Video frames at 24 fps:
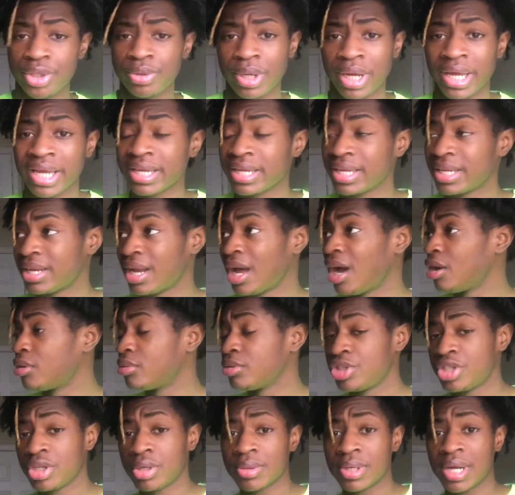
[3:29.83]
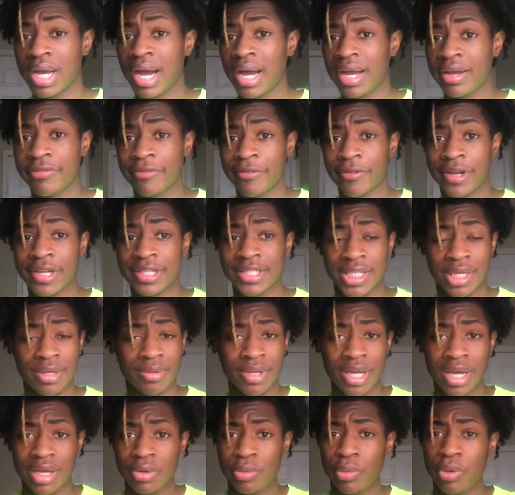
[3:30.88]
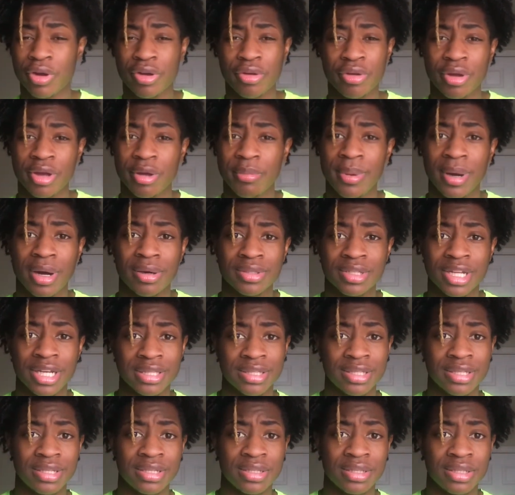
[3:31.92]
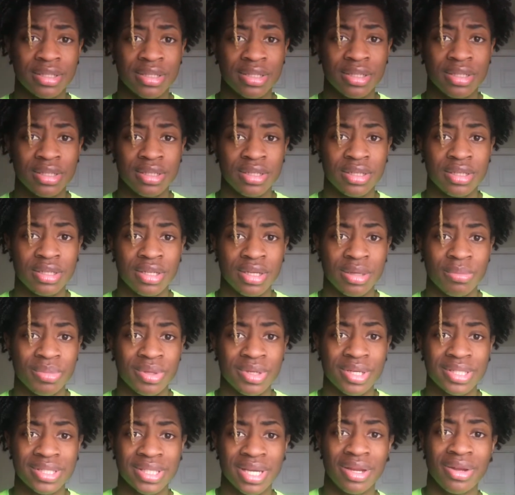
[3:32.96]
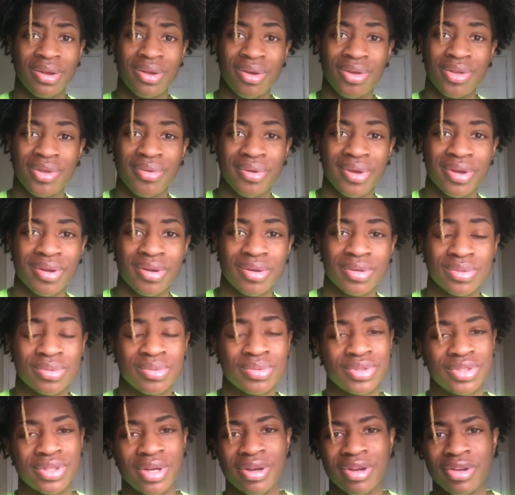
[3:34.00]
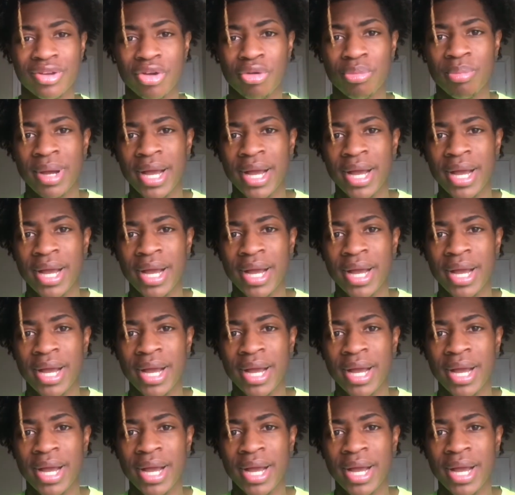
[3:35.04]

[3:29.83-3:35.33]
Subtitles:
You hanging out with your guy friends, I don't gotta worry about nothing. Because I know you ain't gonna turn your